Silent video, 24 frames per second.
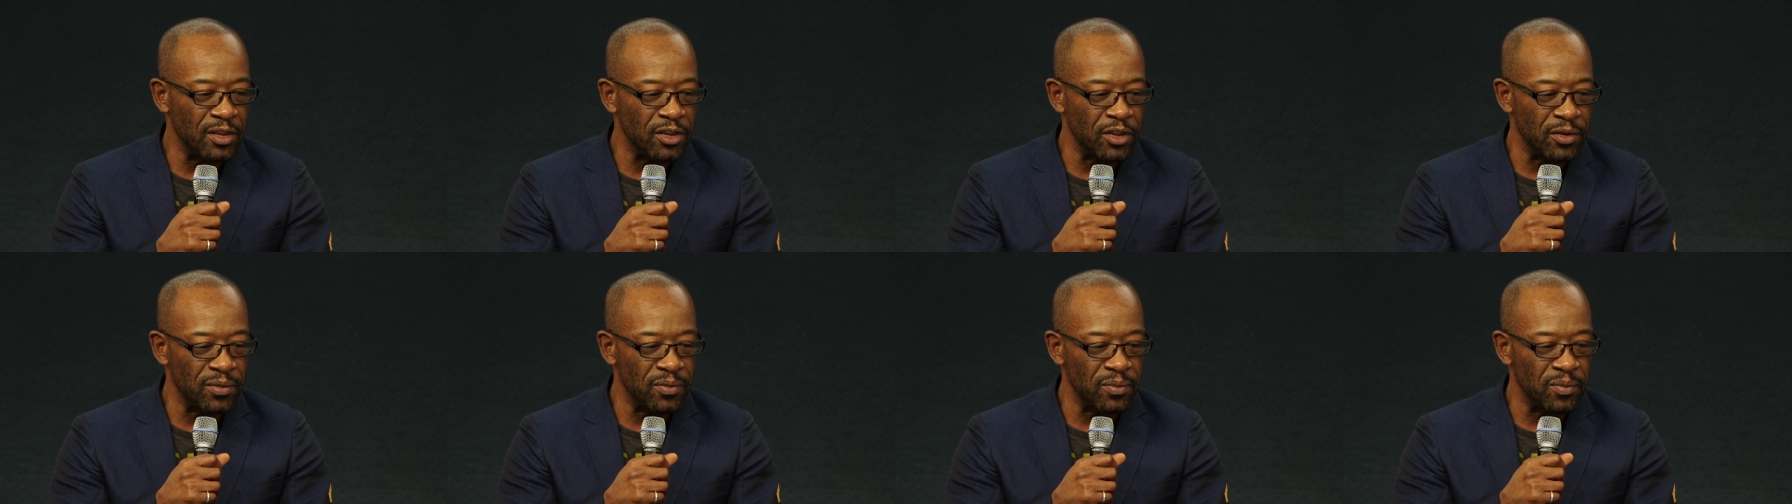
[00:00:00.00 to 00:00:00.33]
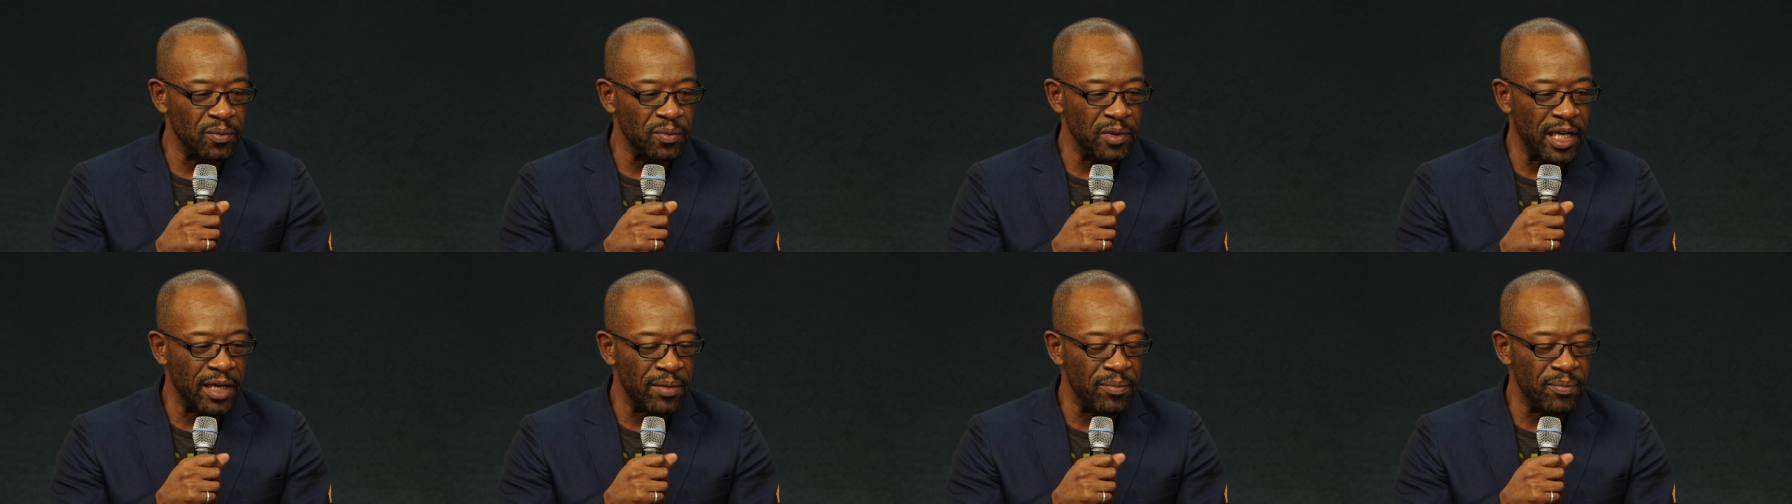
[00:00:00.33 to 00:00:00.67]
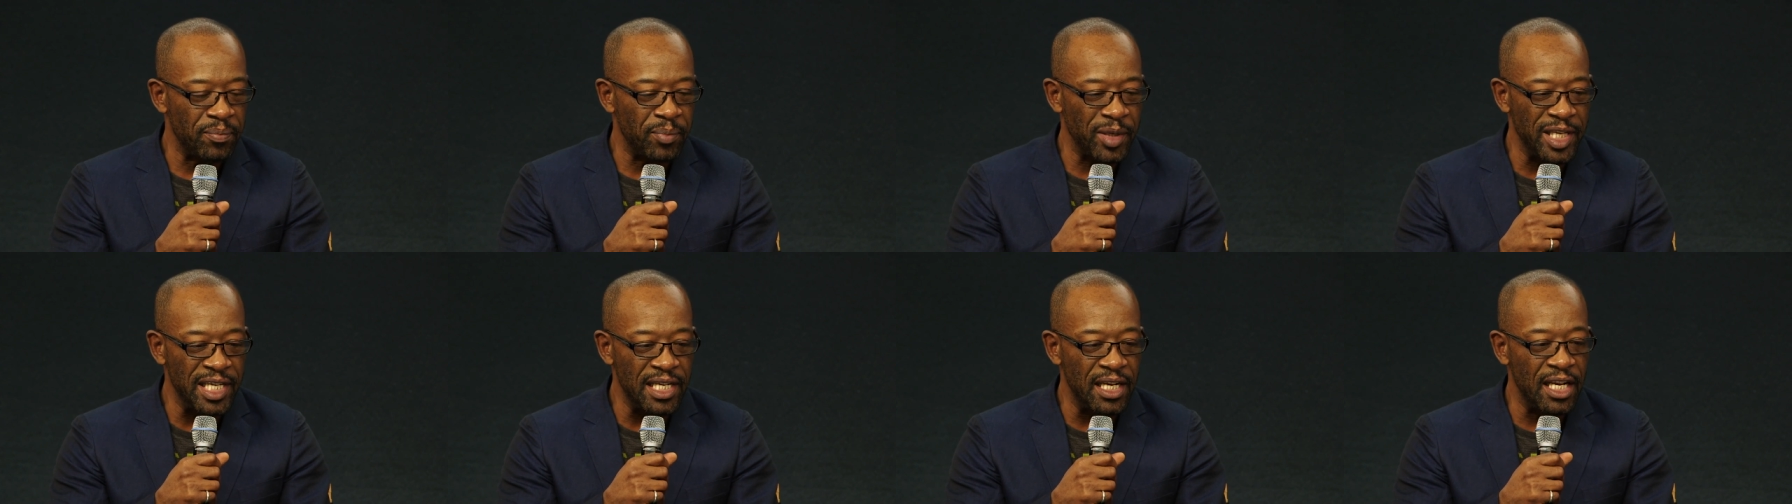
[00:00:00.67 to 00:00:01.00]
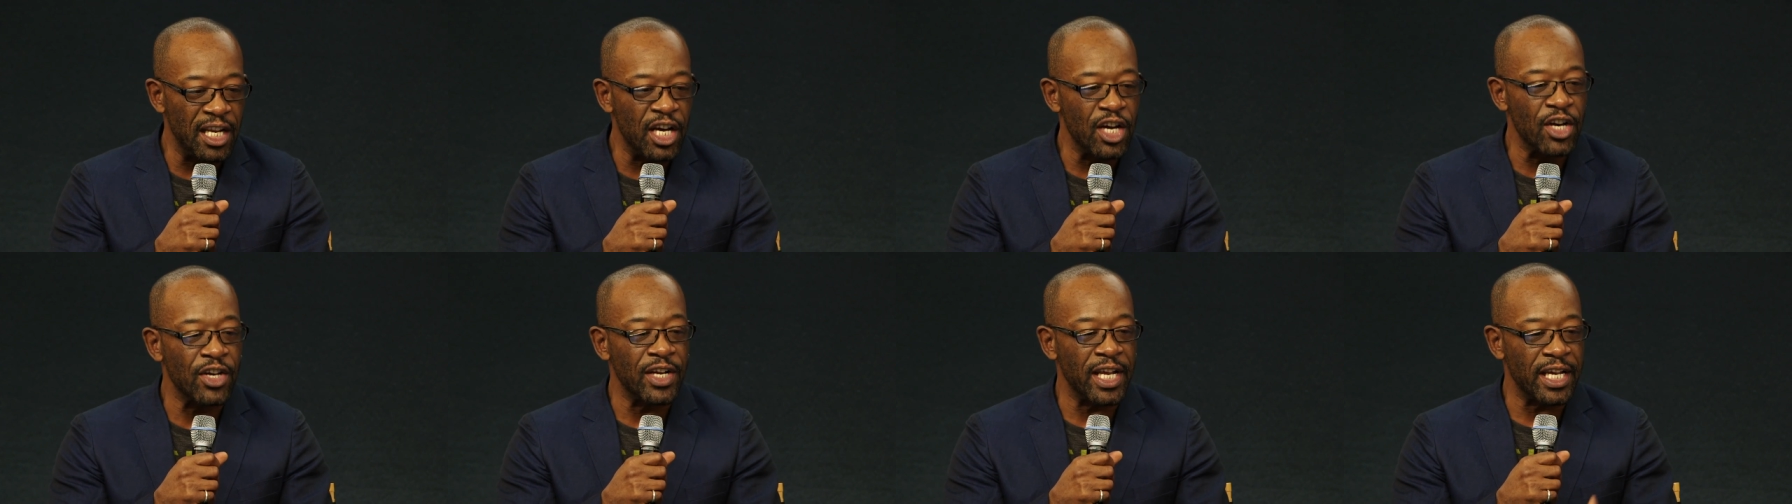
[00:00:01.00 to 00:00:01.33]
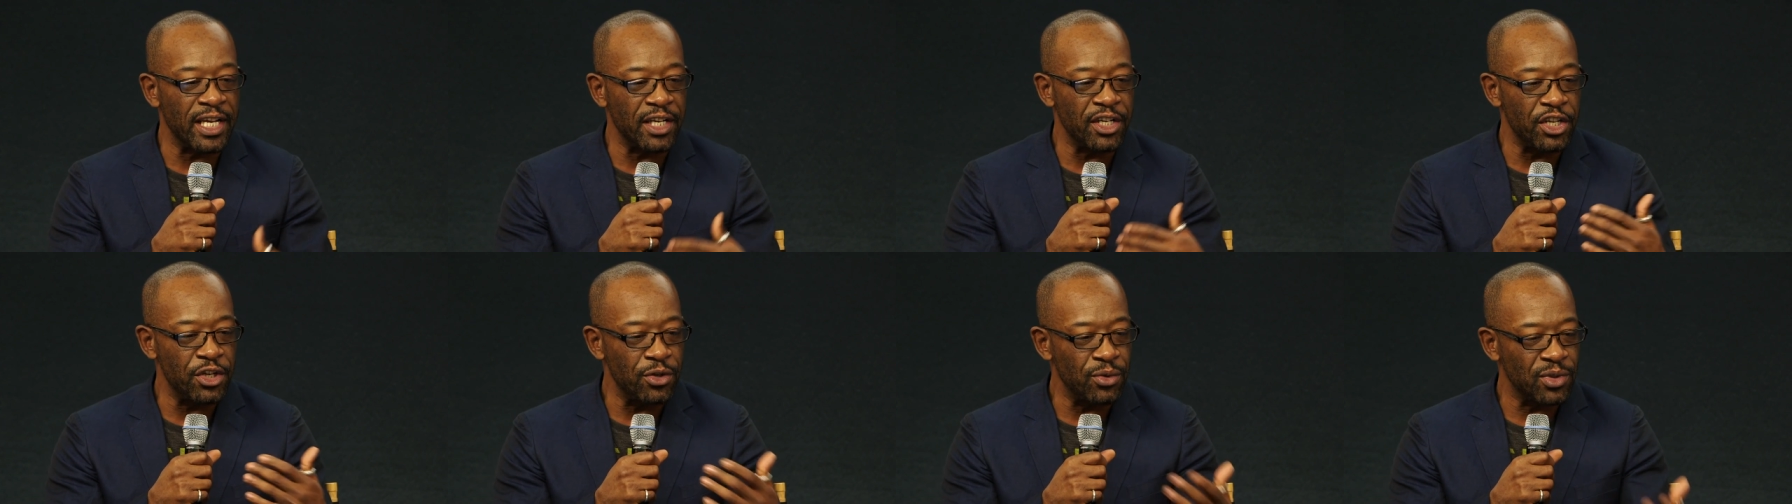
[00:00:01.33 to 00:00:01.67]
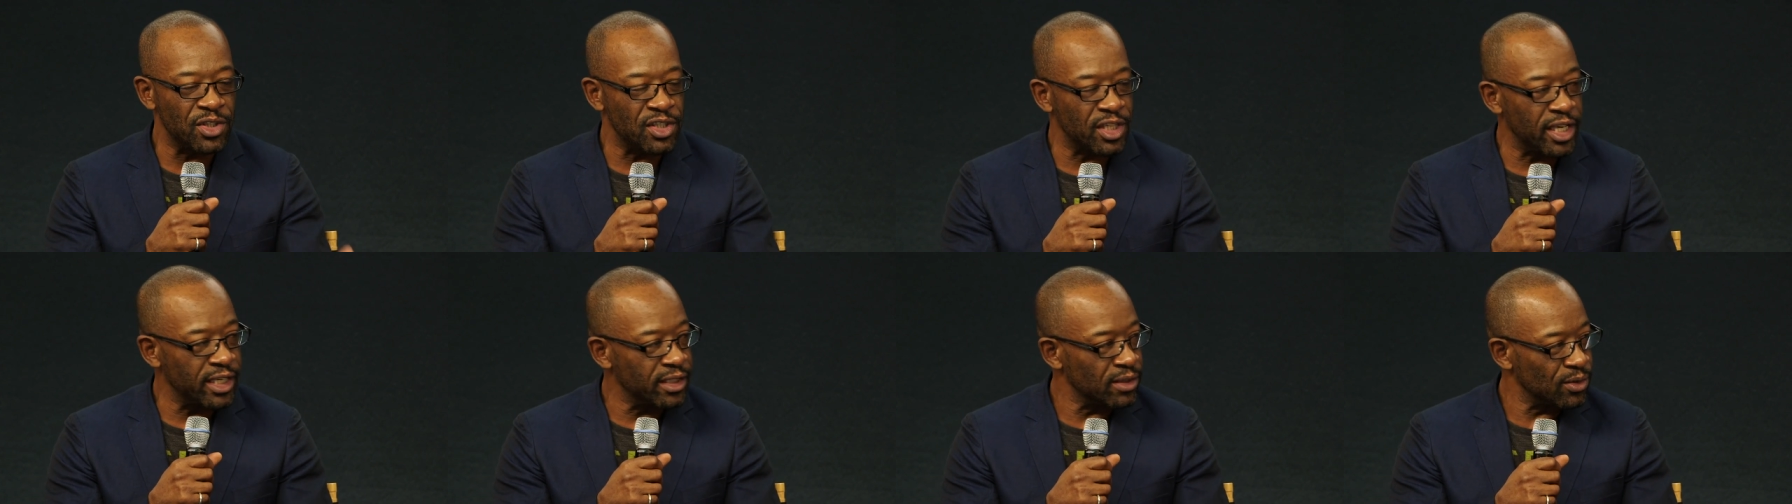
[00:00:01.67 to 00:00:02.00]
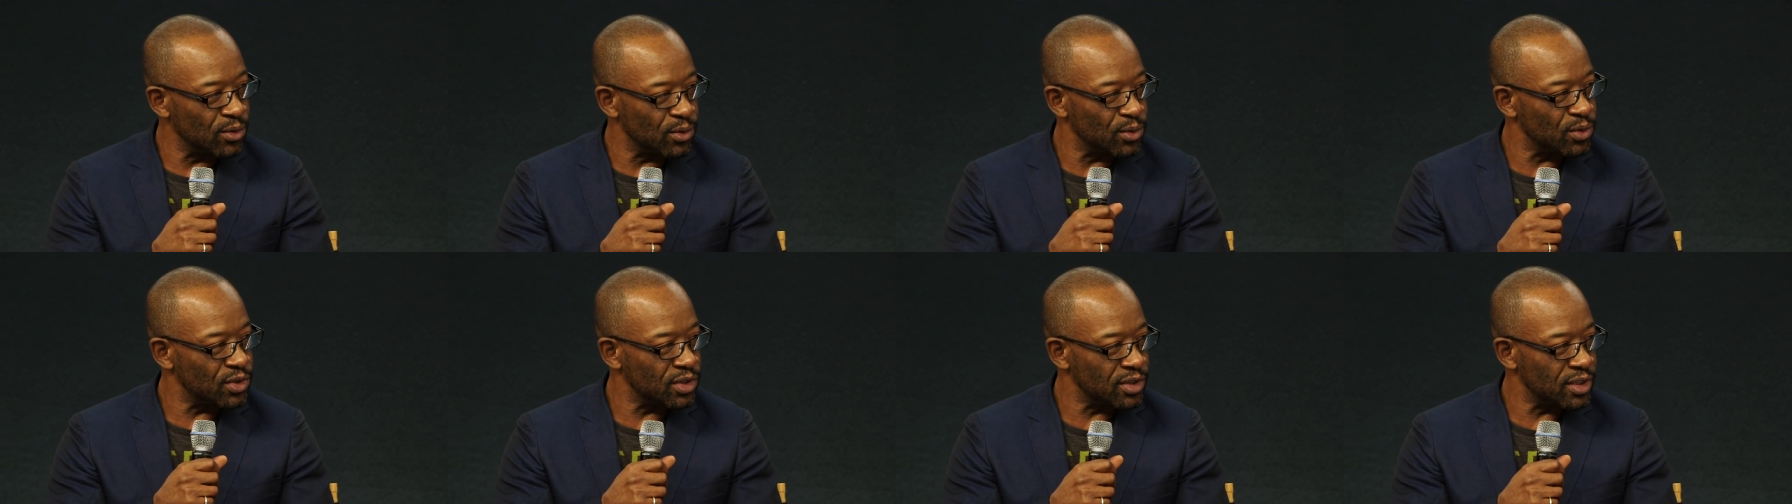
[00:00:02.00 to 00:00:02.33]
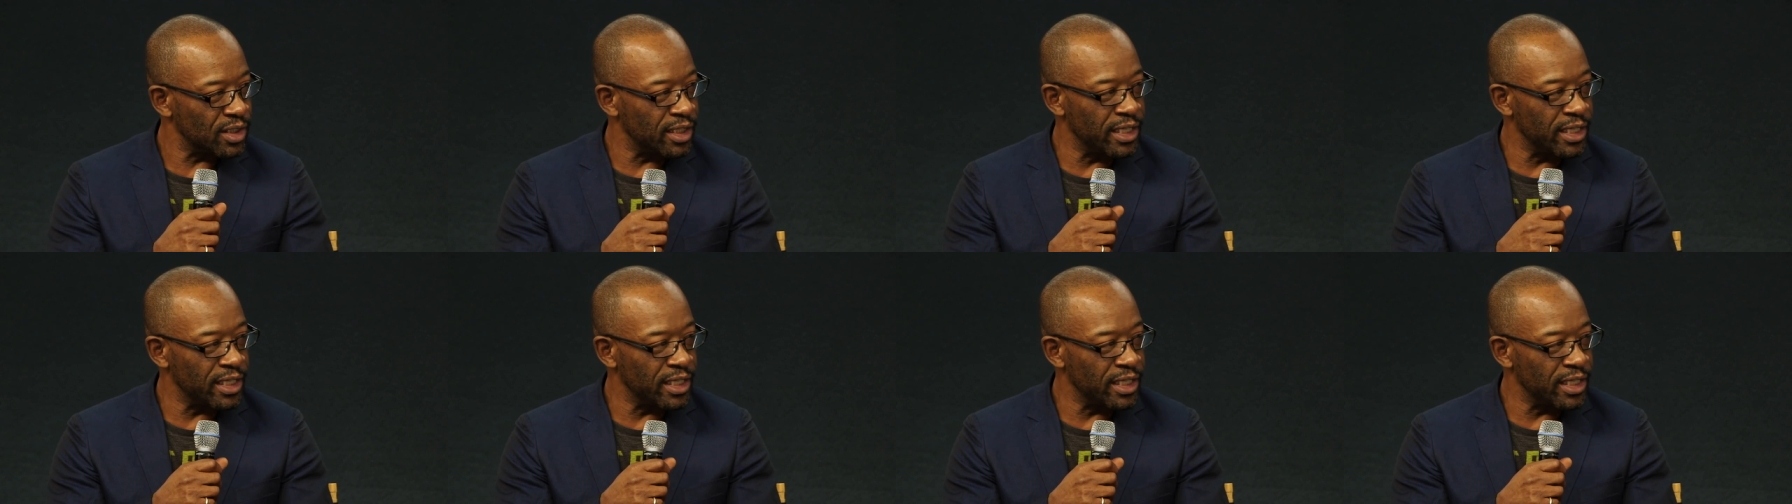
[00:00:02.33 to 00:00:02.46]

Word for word: to um, be learning new skills.